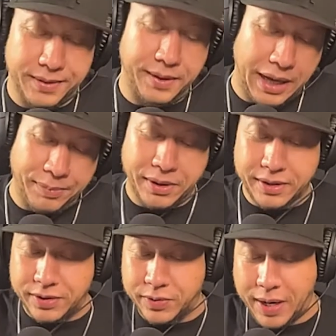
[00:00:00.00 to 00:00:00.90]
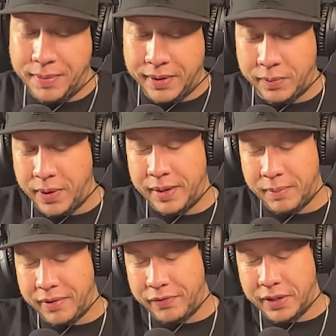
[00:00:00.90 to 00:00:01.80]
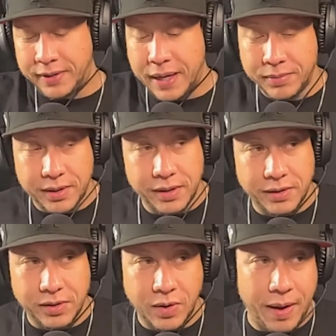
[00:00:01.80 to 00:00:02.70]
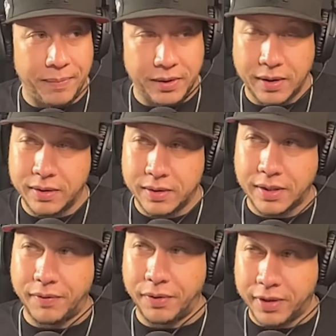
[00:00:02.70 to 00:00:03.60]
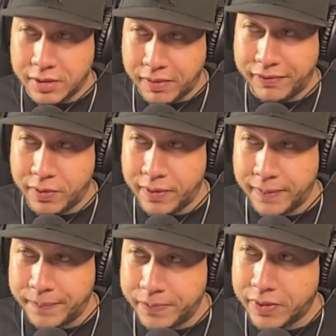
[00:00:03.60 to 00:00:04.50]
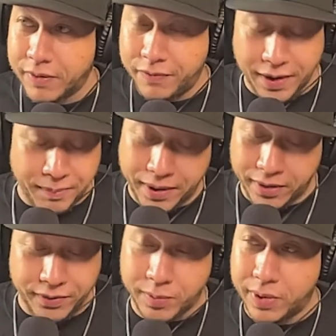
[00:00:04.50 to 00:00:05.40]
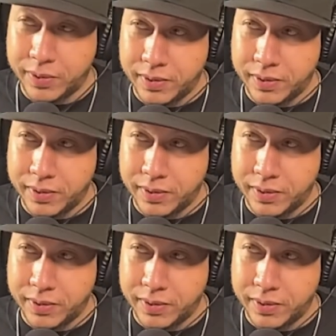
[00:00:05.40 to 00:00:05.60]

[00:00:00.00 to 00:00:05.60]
I'm gonna describe it in a way that my friend James here has described several things before. Smooth, very middle of the road.